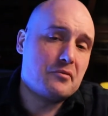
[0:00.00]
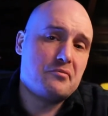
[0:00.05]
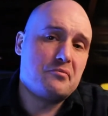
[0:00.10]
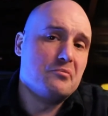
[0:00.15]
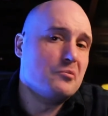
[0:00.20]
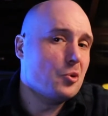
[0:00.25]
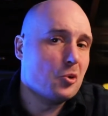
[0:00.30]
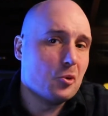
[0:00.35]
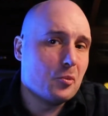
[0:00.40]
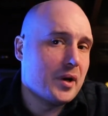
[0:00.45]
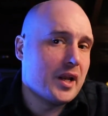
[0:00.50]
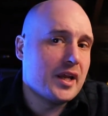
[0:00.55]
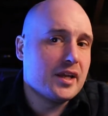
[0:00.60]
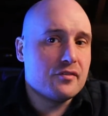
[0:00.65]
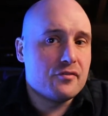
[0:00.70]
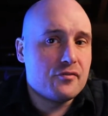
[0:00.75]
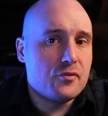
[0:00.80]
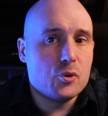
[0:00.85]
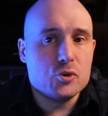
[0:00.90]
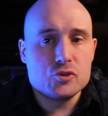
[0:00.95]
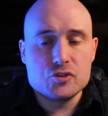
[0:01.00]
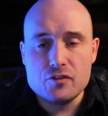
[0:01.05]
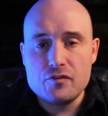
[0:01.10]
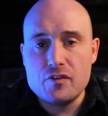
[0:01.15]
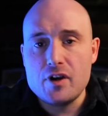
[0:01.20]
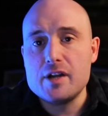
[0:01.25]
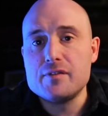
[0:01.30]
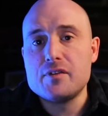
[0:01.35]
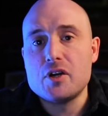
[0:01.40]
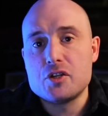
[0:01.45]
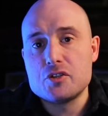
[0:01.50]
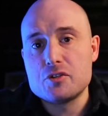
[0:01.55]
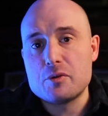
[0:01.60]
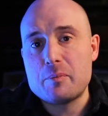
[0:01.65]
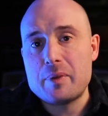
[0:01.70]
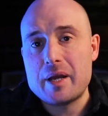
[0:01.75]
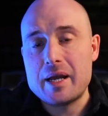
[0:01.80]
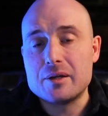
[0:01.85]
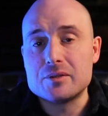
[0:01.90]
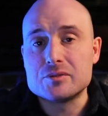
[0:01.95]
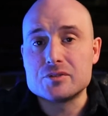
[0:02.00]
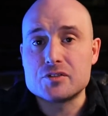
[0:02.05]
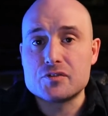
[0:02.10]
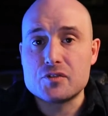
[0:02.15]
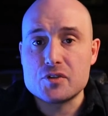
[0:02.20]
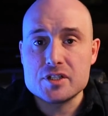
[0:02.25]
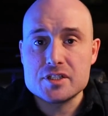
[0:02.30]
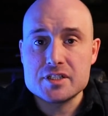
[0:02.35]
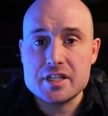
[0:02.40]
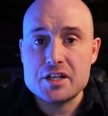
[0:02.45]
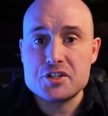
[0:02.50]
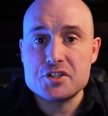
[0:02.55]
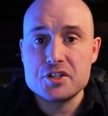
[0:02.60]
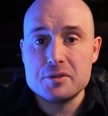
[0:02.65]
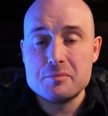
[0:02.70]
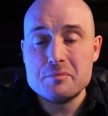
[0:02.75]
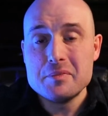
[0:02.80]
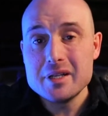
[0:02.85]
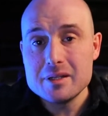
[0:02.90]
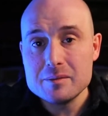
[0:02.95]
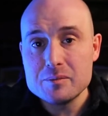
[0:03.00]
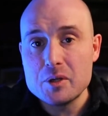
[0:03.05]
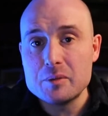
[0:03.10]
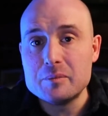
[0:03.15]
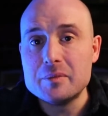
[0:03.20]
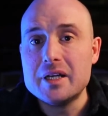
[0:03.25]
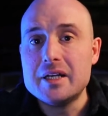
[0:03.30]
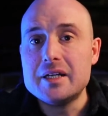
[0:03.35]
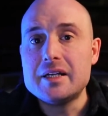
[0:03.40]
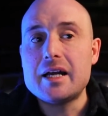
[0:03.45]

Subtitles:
normally £400 to £500 for a session minimum.